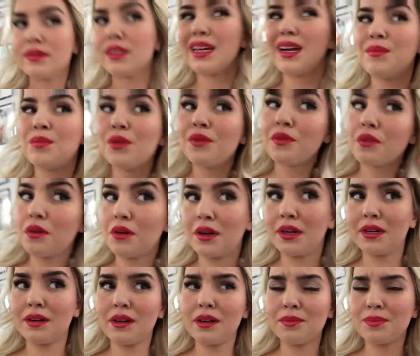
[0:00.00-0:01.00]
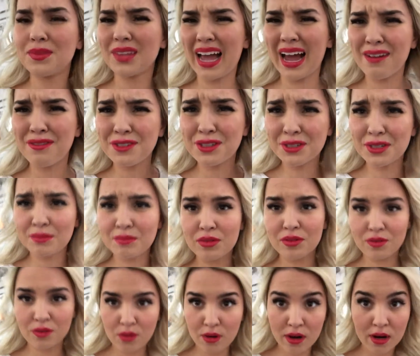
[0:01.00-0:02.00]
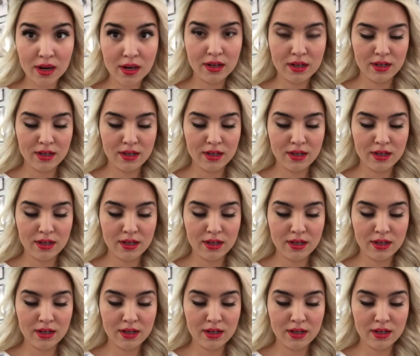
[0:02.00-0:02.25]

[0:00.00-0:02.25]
after and before.